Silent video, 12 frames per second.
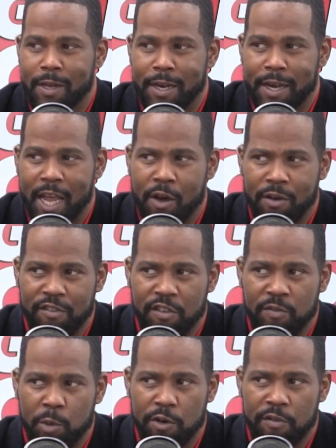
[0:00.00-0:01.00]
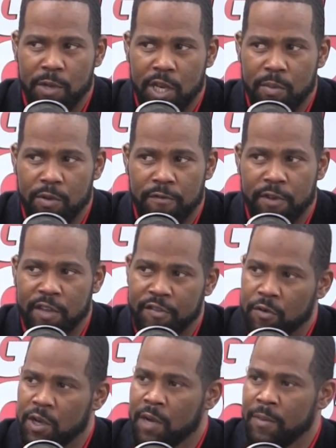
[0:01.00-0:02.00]
Now, as a sports media
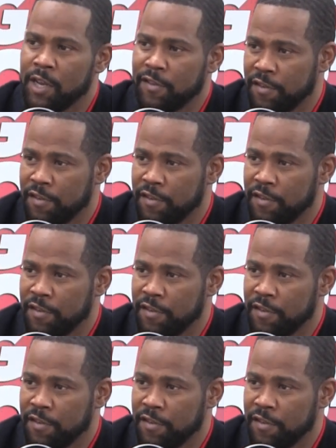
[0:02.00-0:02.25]
professional coming and